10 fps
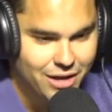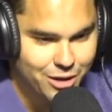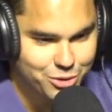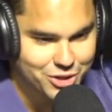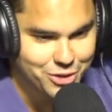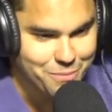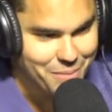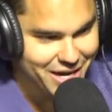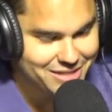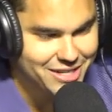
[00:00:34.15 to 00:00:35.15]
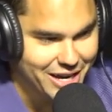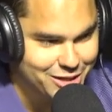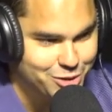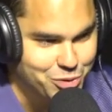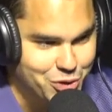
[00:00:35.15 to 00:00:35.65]
It was under Mike
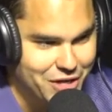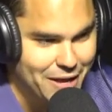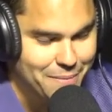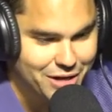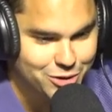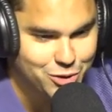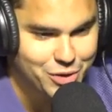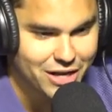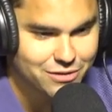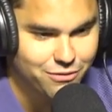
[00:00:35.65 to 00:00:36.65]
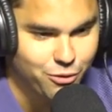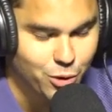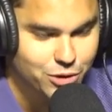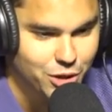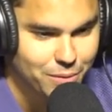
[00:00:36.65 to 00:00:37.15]
Tice when you came in
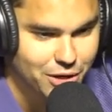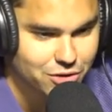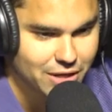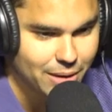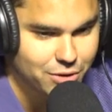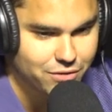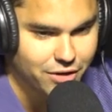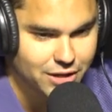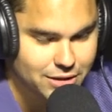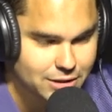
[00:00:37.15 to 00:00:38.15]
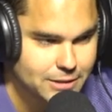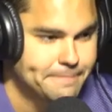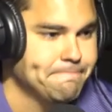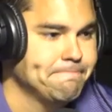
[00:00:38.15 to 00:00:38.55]
2004. Talk about your time with the Vikings.